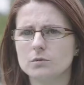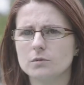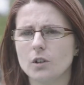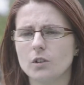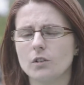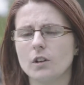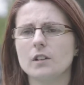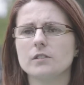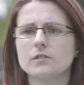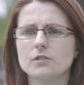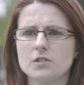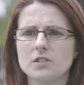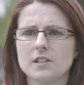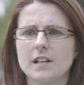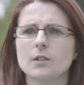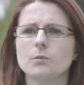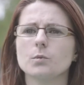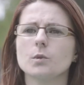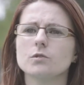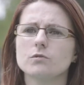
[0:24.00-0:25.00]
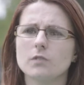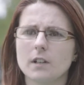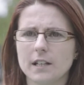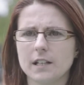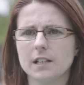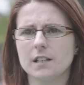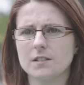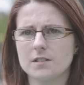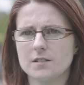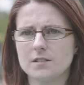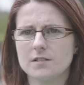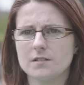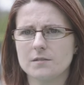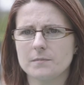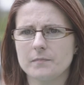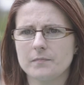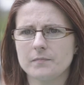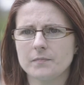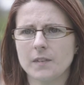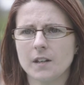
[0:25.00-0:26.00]
or understand what running is.
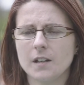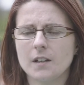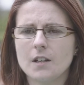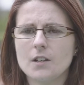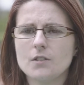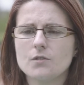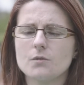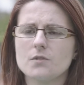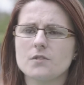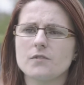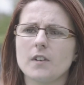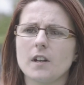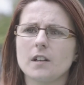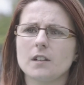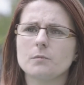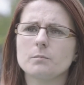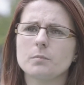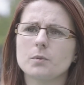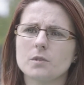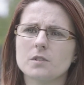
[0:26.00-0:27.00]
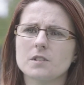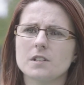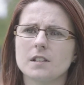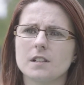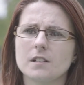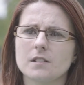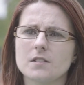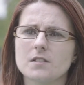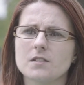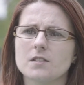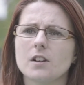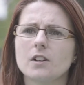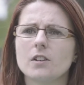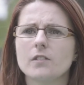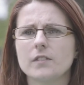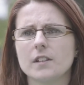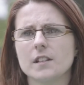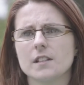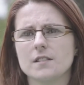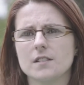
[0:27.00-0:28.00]
So it's very important at the start of
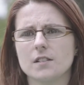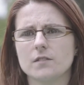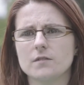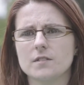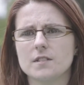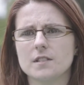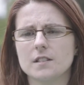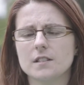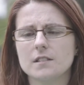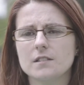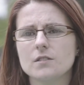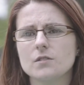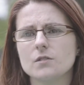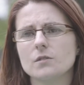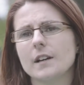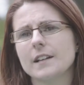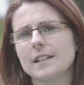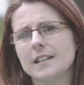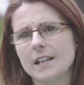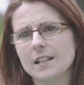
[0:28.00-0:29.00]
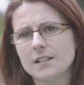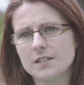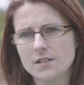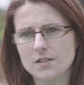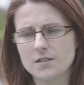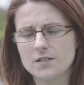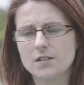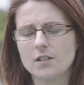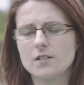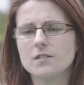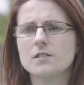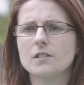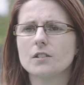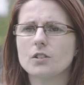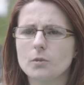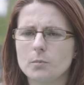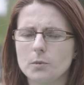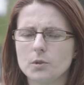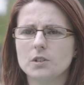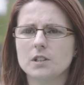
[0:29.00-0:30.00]
the activity to again discuss and
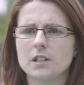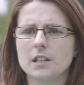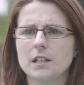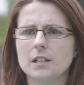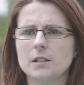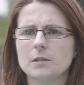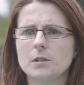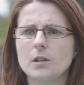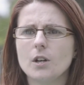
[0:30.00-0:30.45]
communicate,